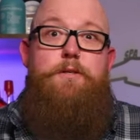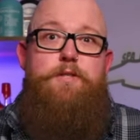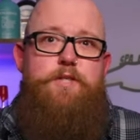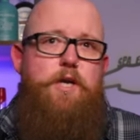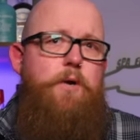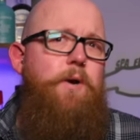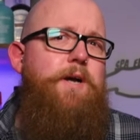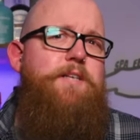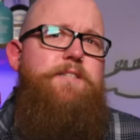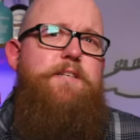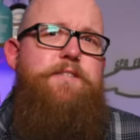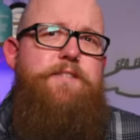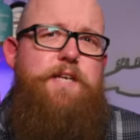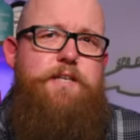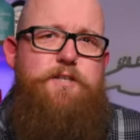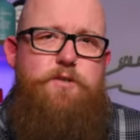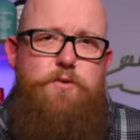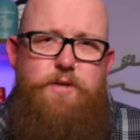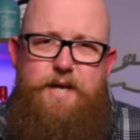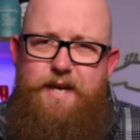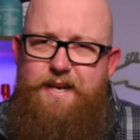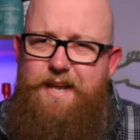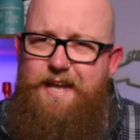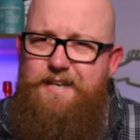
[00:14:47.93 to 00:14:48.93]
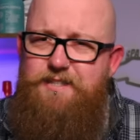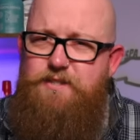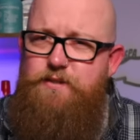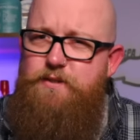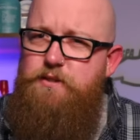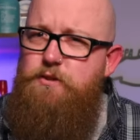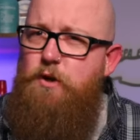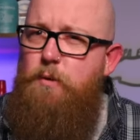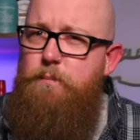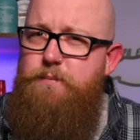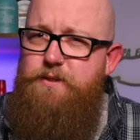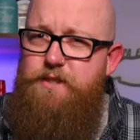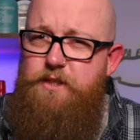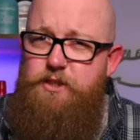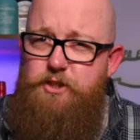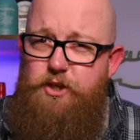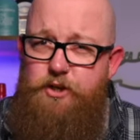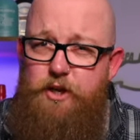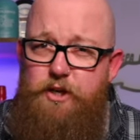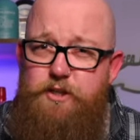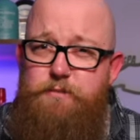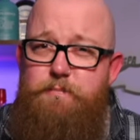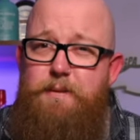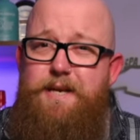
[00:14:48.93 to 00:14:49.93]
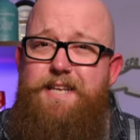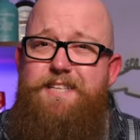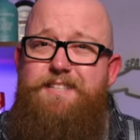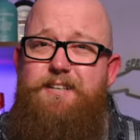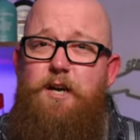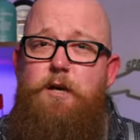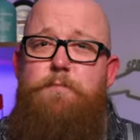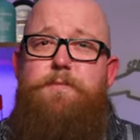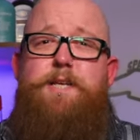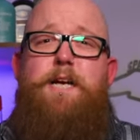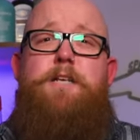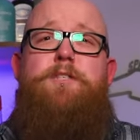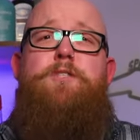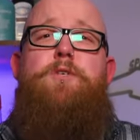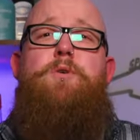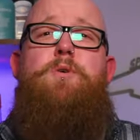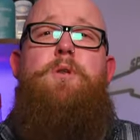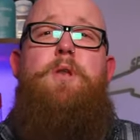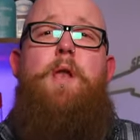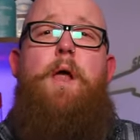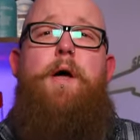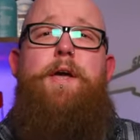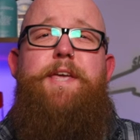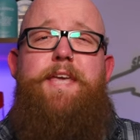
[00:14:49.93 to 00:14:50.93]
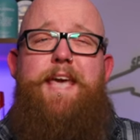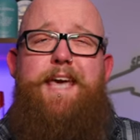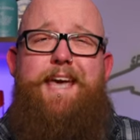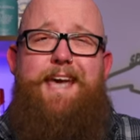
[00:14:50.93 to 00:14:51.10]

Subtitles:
So as I said, you can enter this competition as many times as you like.